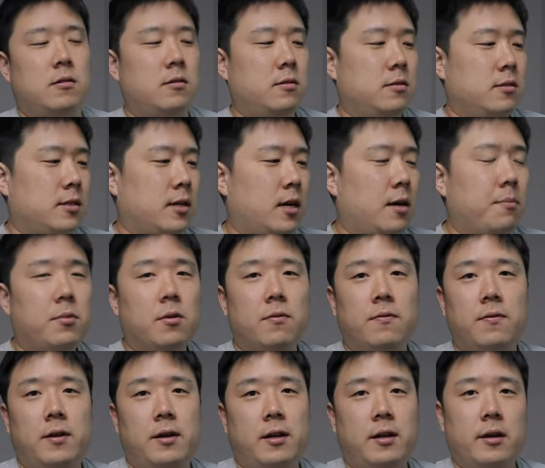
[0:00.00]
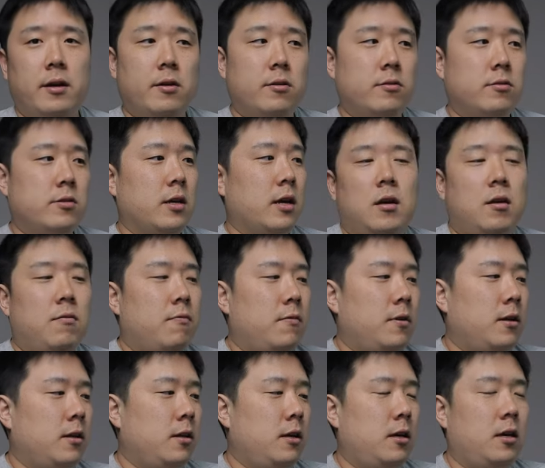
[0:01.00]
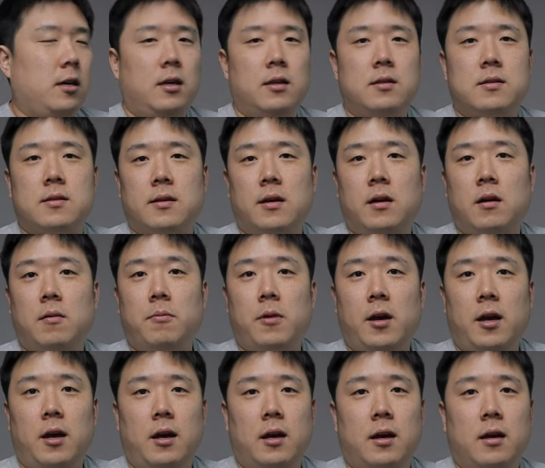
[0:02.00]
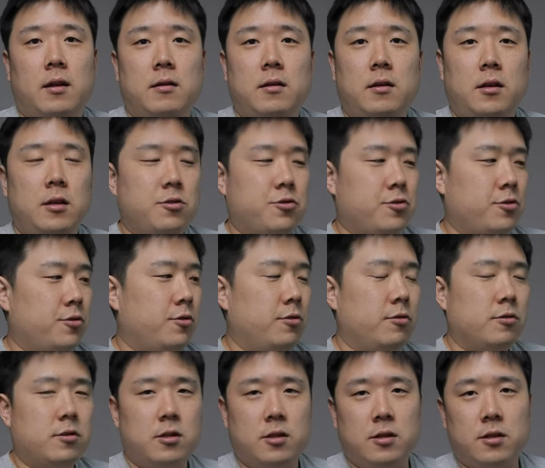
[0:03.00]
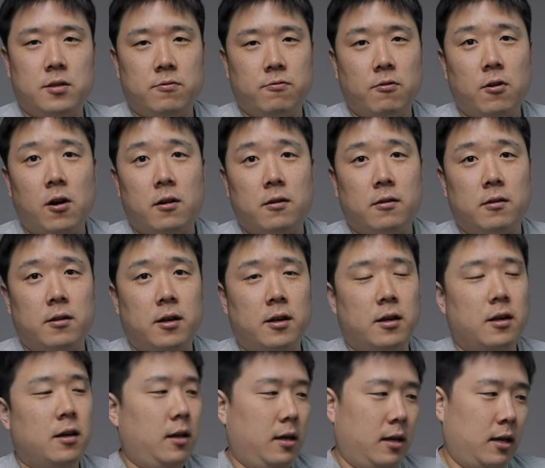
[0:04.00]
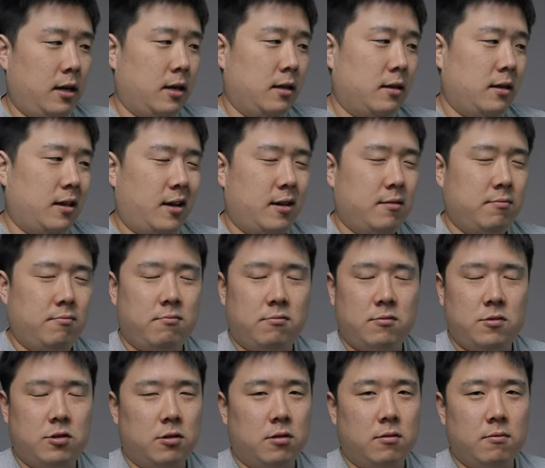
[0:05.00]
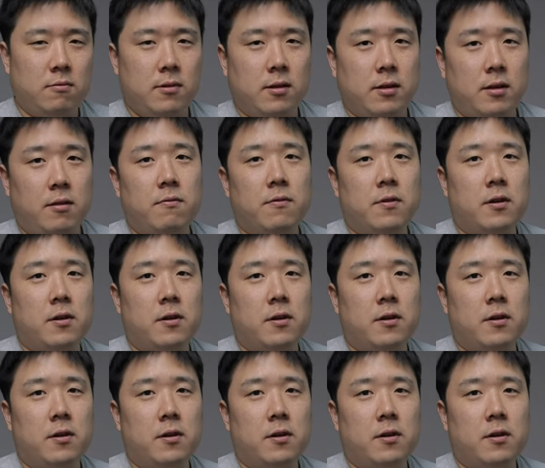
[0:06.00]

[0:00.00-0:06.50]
certain type of videos, it really heats up and introduces throttling, and I don't really